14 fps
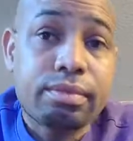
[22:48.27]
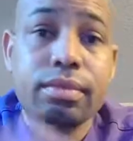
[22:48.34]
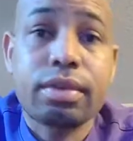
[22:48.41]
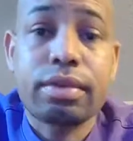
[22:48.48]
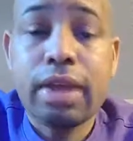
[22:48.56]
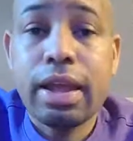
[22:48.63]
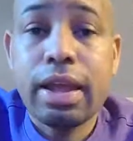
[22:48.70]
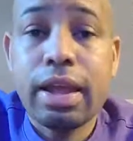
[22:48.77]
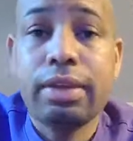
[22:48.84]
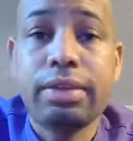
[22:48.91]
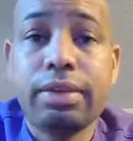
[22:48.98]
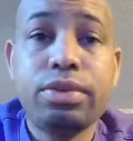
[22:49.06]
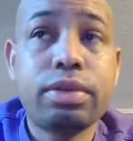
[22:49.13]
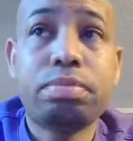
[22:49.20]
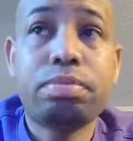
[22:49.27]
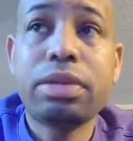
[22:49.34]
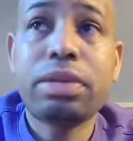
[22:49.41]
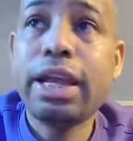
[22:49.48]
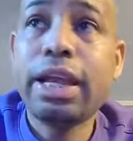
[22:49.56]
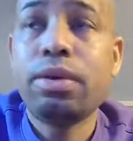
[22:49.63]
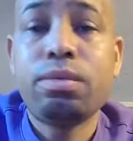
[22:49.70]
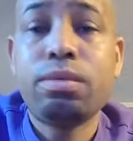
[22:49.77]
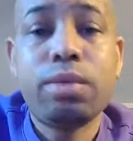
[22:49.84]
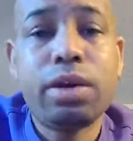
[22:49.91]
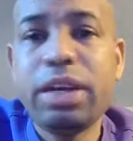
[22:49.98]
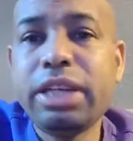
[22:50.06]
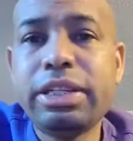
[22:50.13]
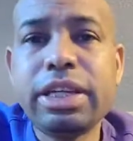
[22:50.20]
Hey, you complain. Well,
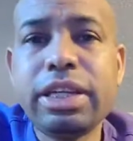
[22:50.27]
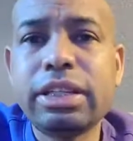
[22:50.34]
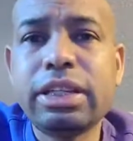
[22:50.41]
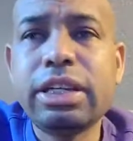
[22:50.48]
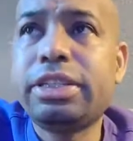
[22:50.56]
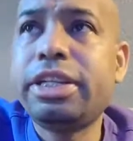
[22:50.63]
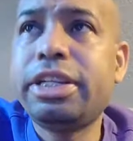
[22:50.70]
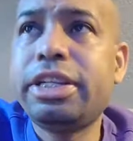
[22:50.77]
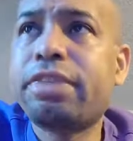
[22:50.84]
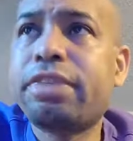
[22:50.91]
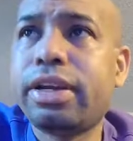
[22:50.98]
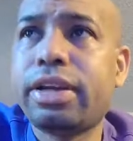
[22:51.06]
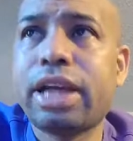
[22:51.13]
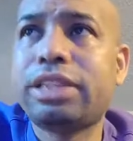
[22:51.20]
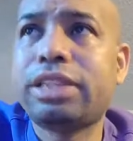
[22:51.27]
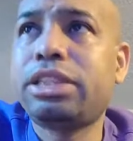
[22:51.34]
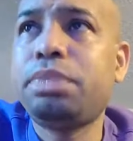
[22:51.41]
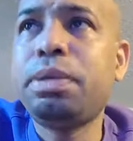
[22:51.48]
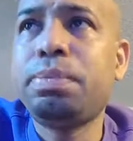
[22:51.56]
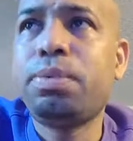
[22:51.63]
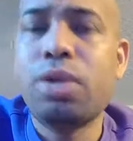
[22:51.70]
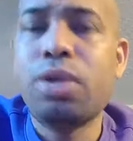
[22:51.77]
it doesn't look different. I see people.